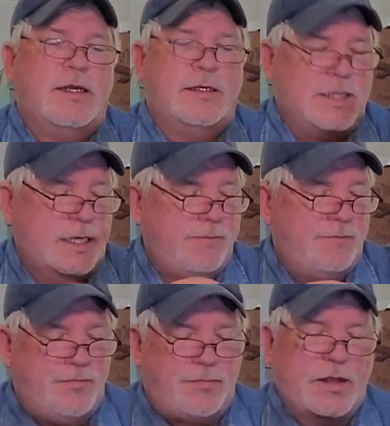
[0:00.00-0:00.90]
the
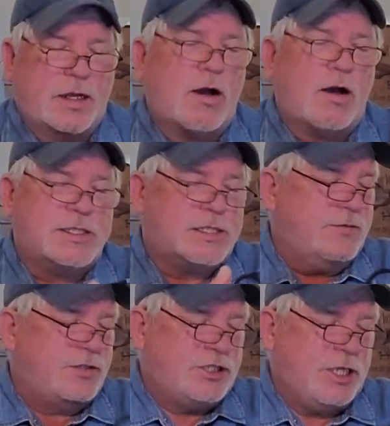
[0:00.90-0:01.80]
cost
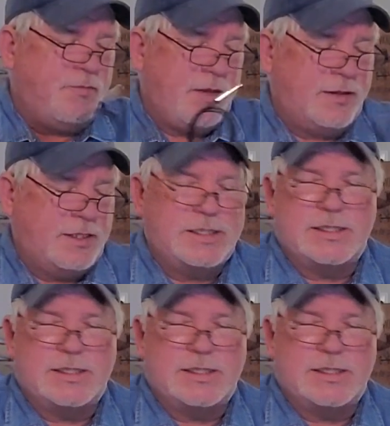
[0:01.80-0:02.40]
of shipping this